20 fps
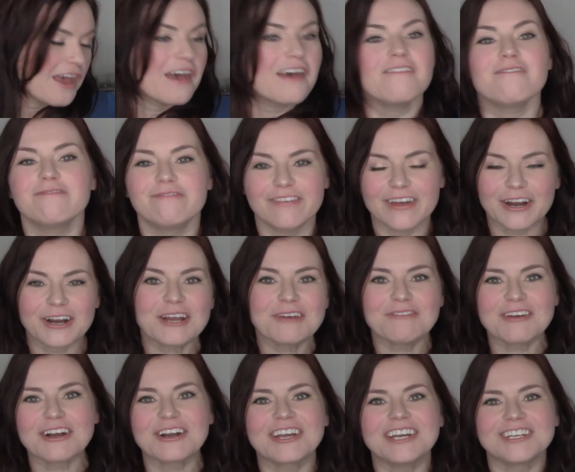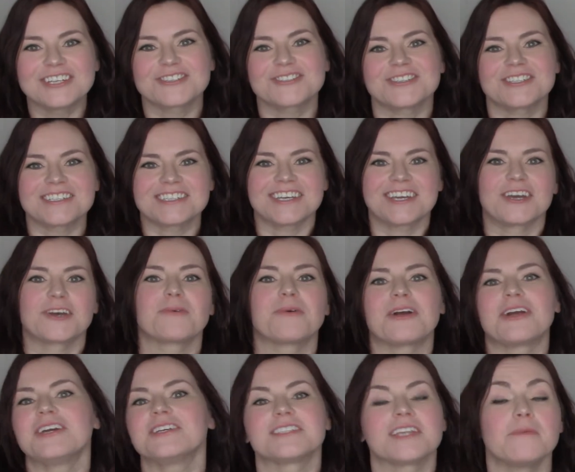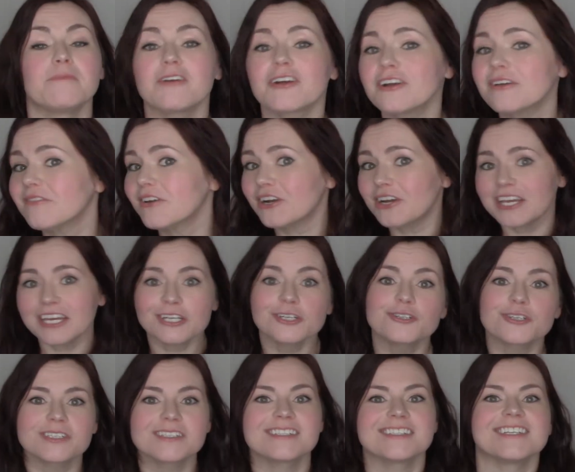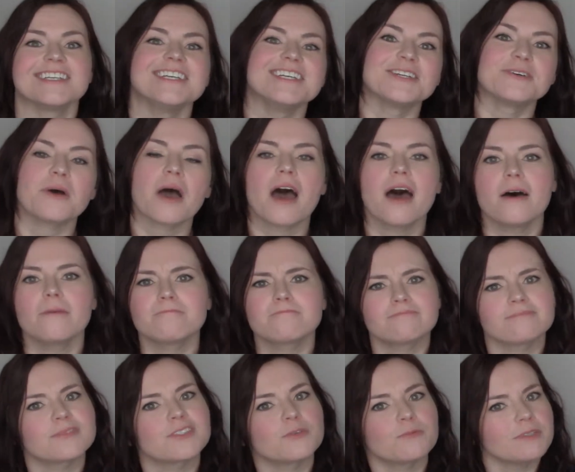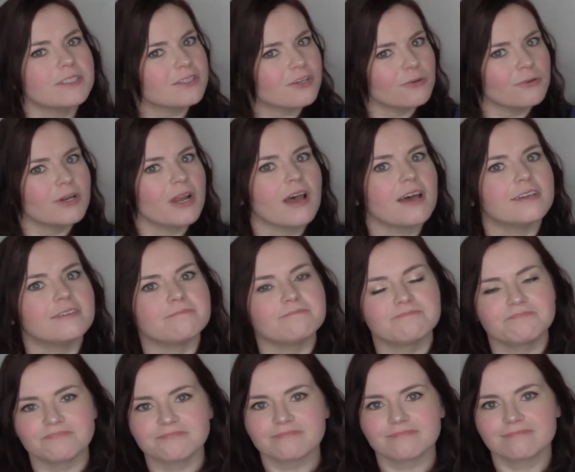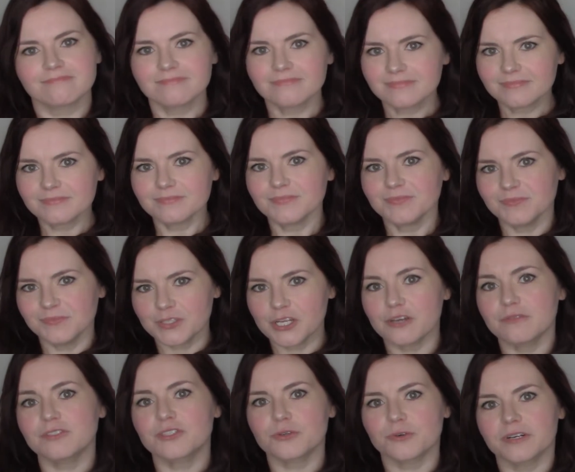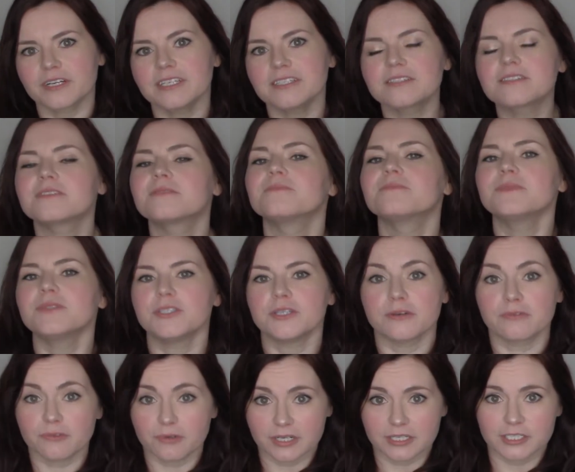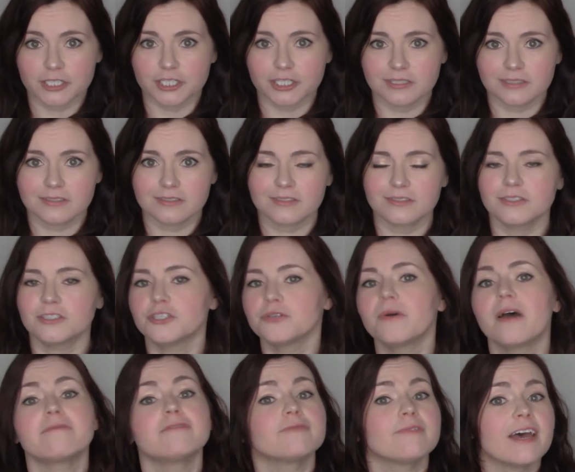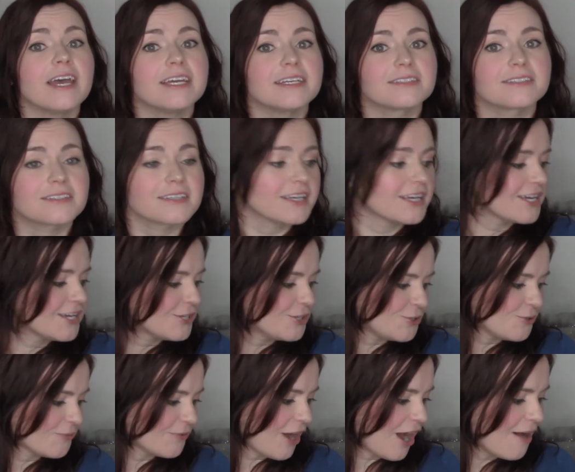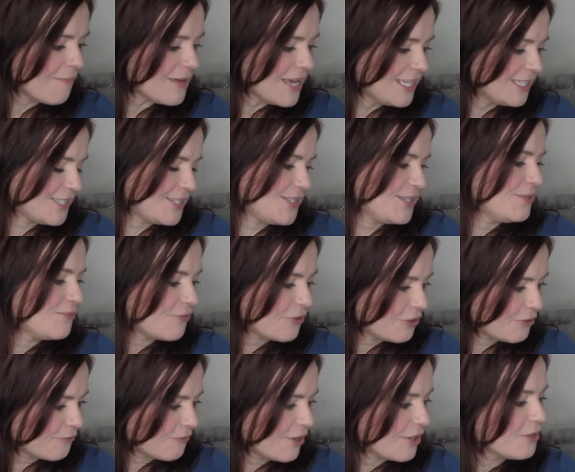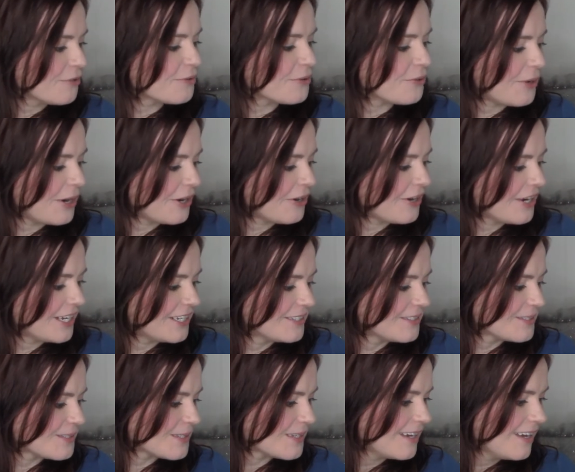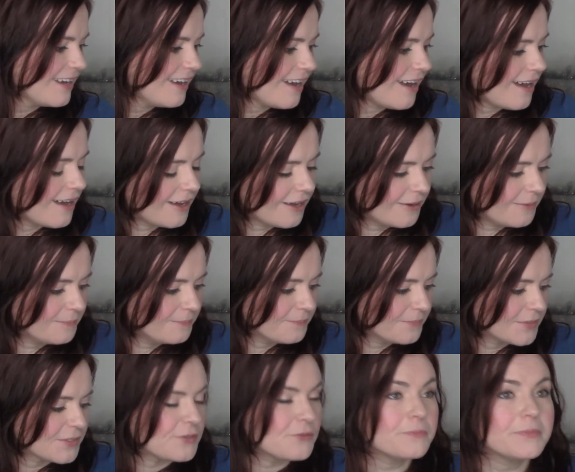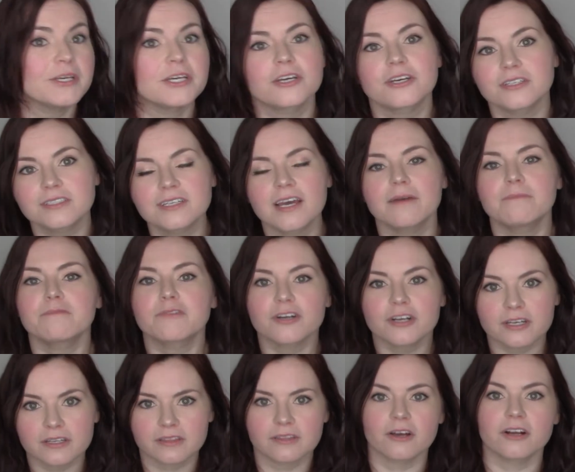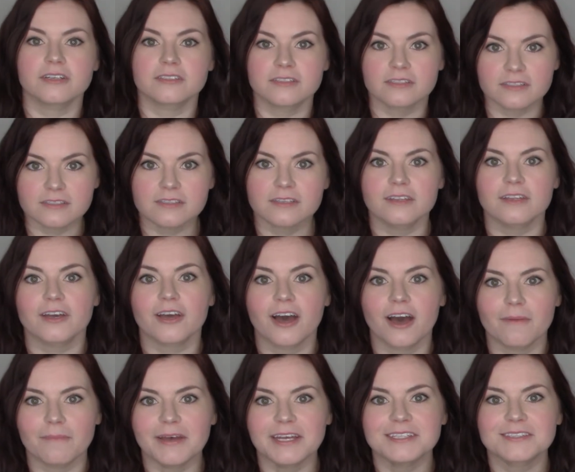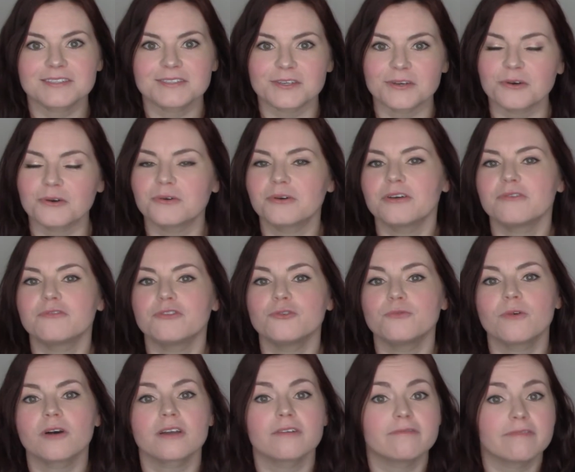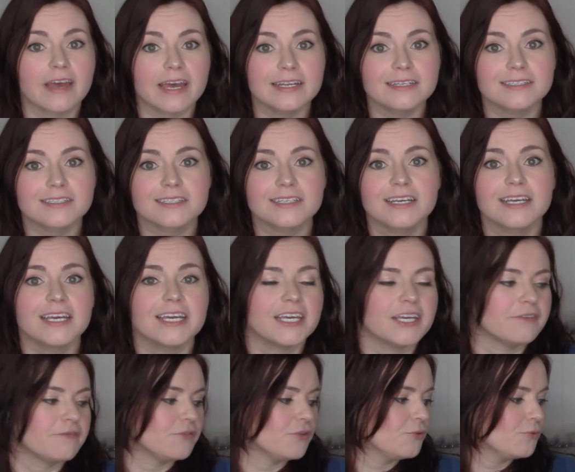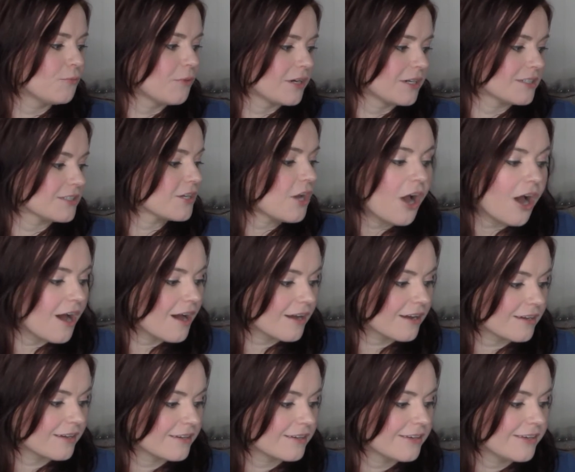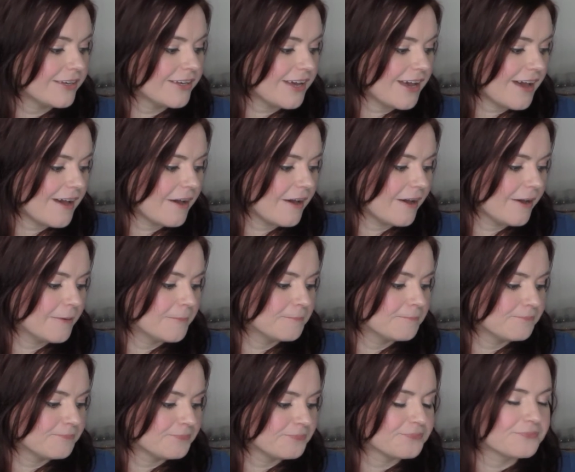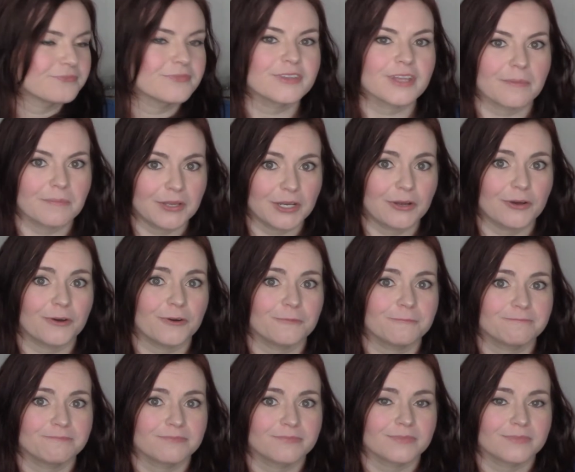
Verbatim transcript: Very, very interesting, Aquarius. I'm very, very interested. Um, so what's going on? Do you have stories? Do you have questions? Do you have advice? Do you have comments for your fellow Aquarians? Um, this would be a good time for catharsis in the comments. So if you want to vent, if you want to talk, um, let me know.